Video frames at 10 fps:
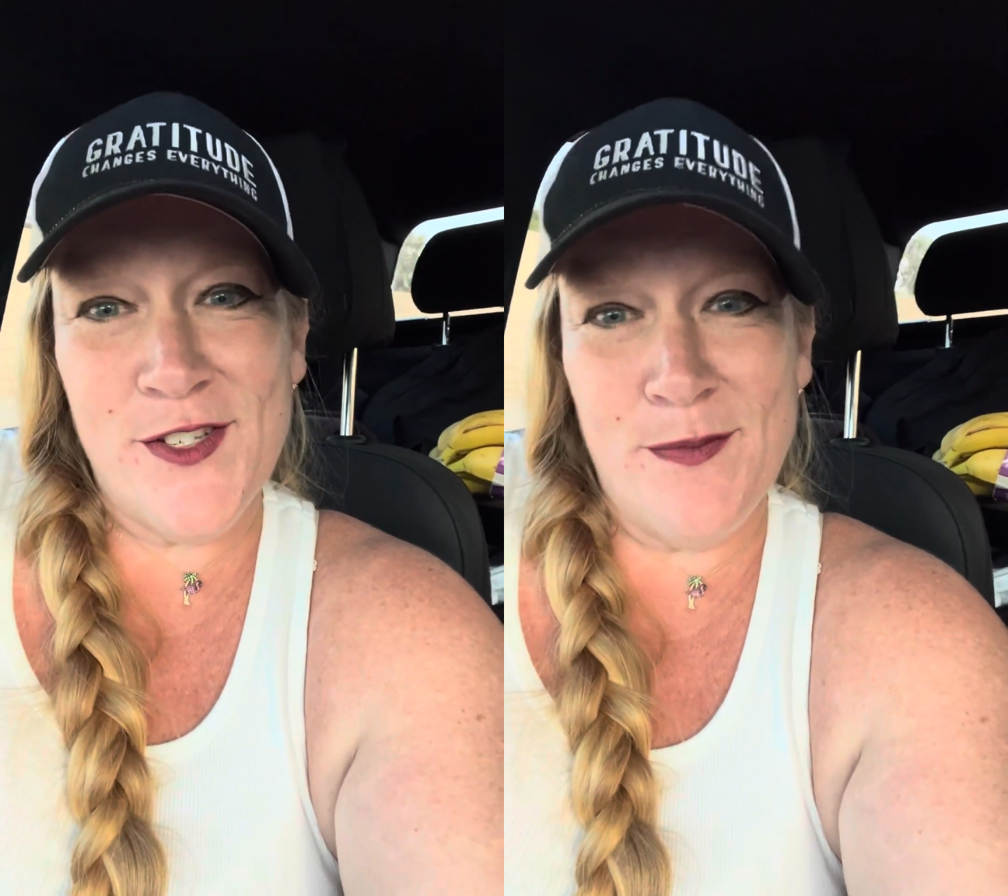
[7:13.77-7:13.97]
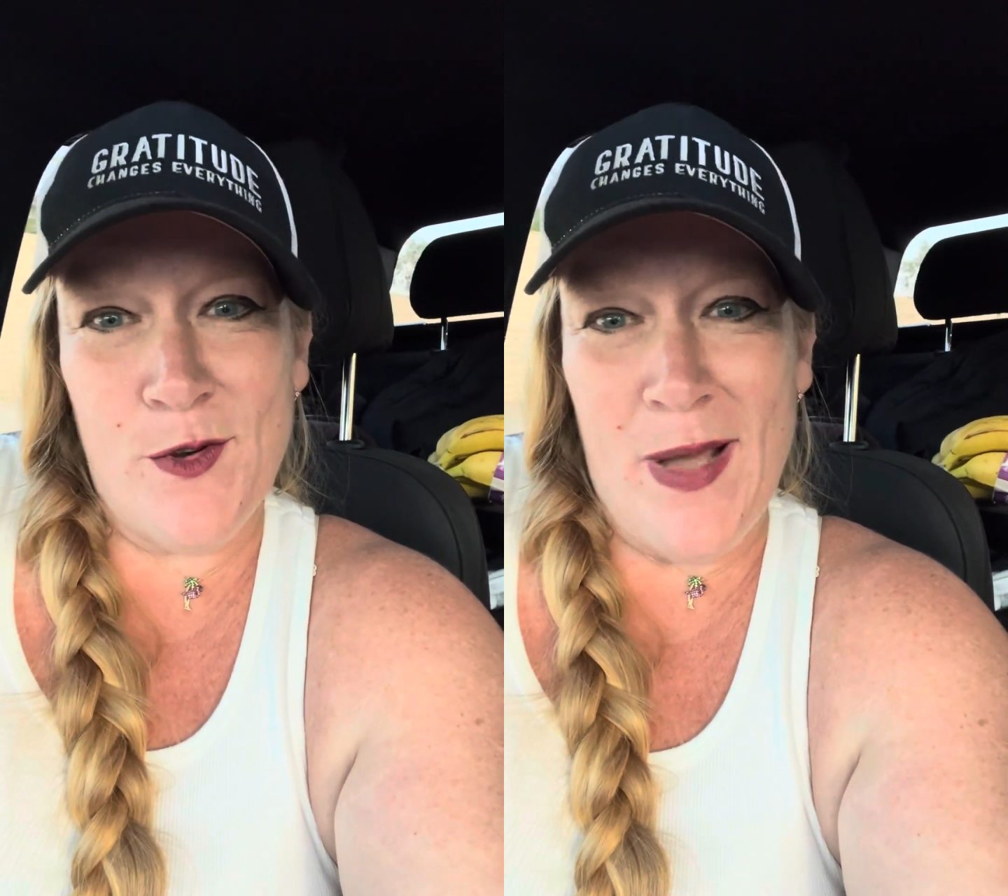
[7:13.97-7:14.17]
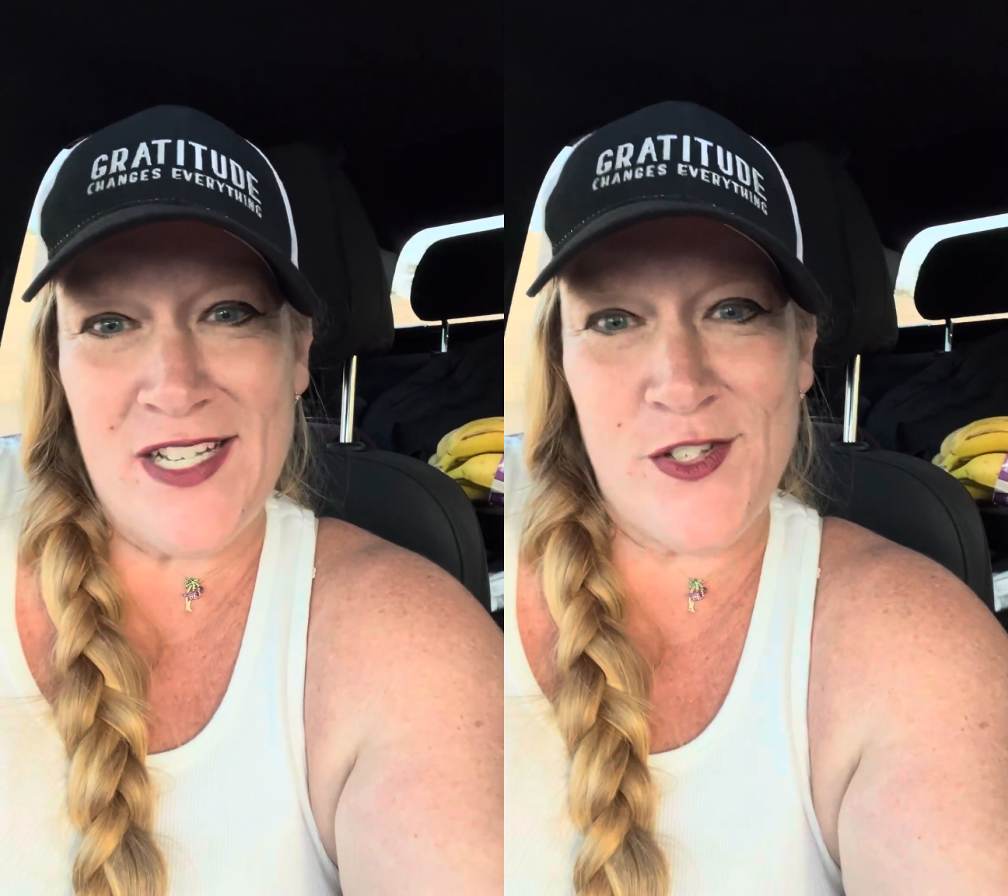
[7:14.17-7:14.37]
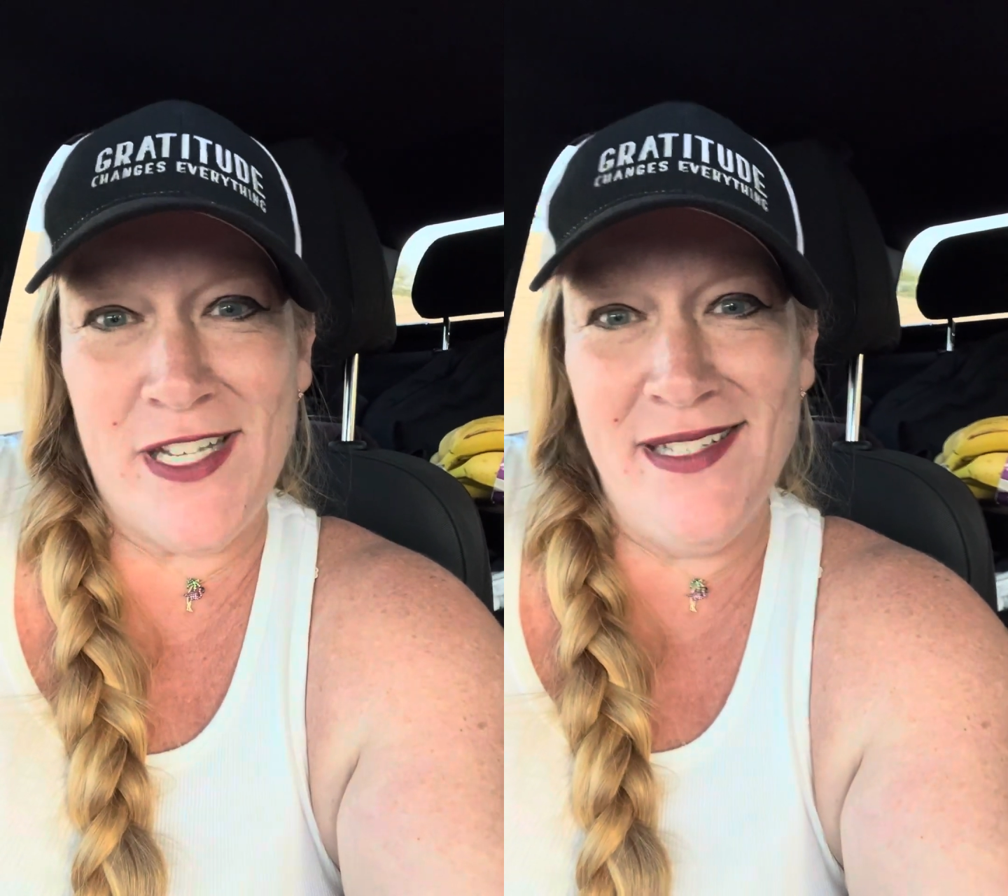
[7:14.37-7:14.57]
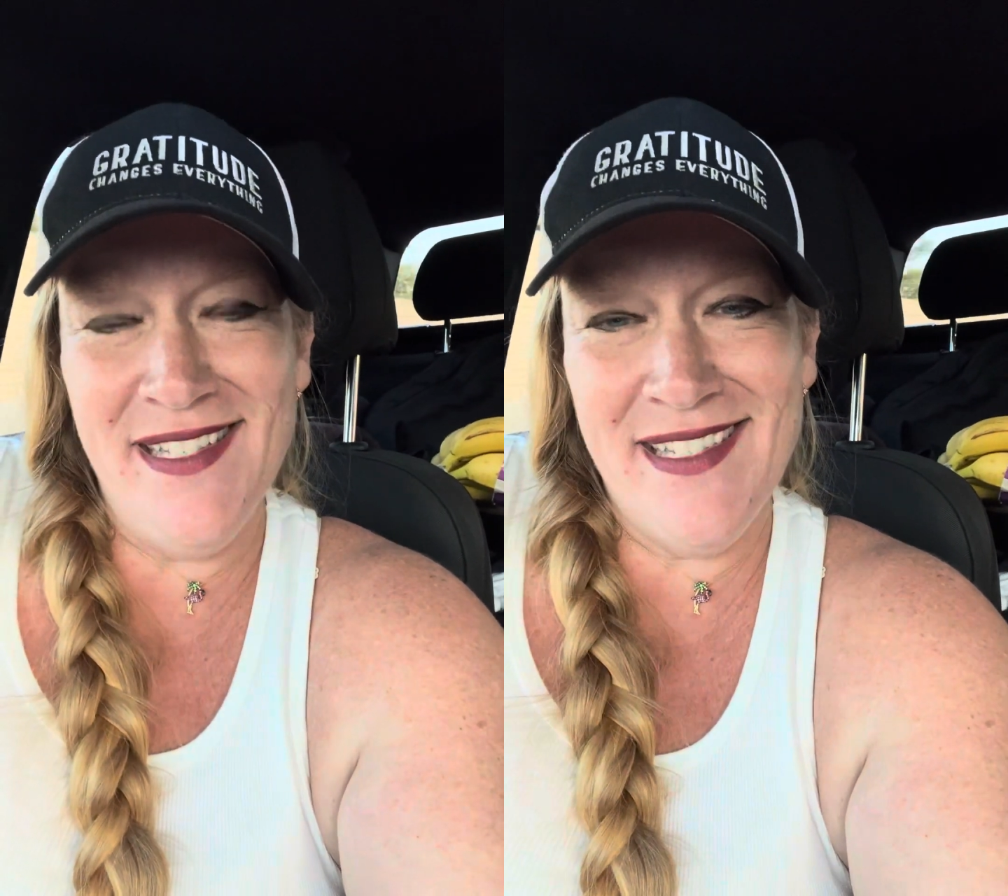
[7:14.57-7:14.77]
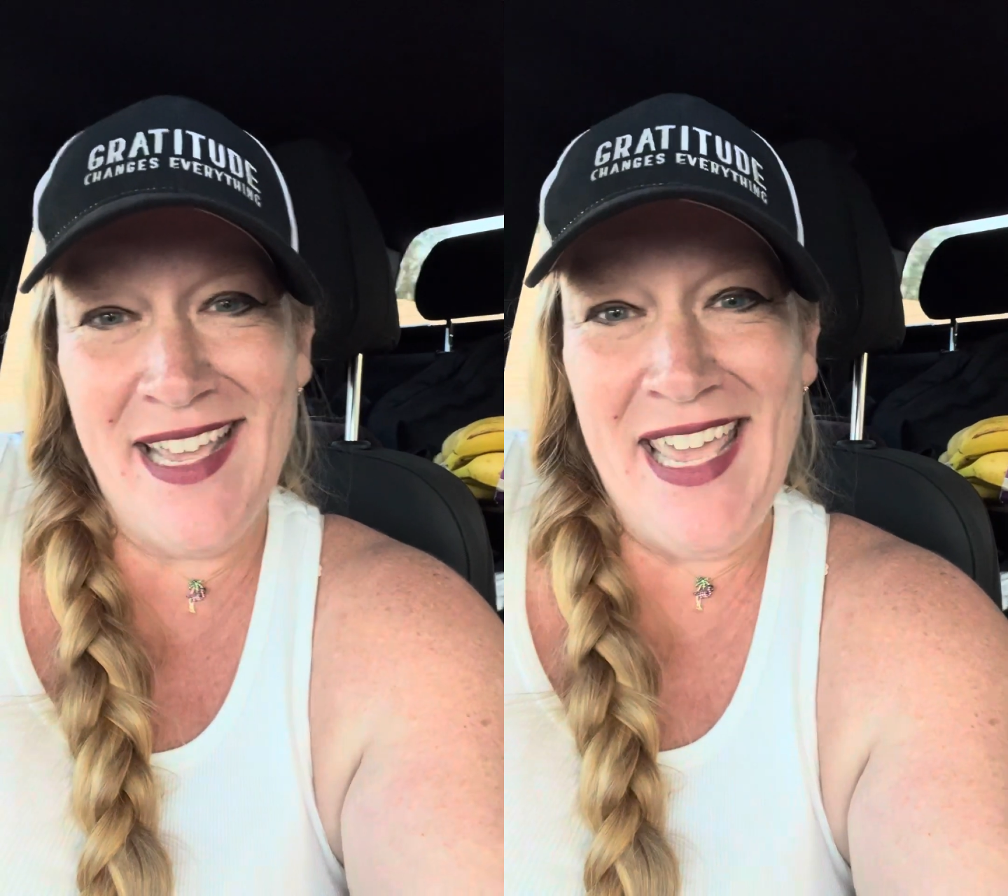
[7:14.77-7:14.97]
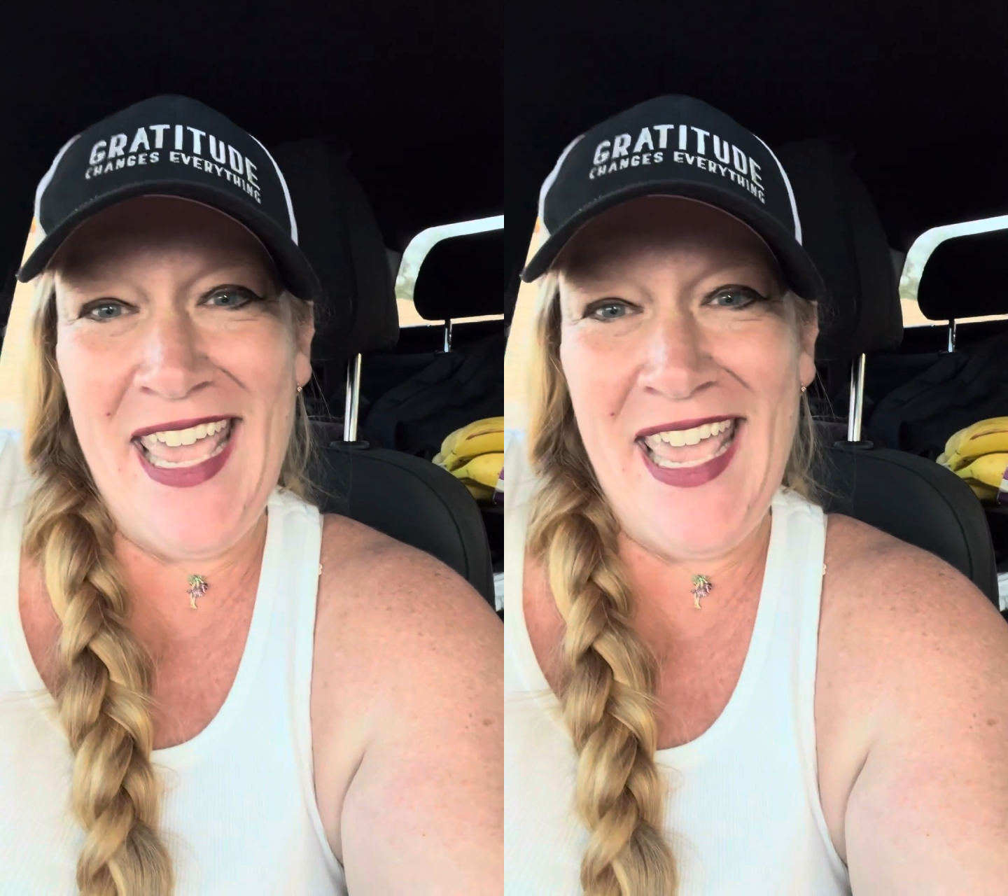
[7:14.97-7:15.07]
some questions.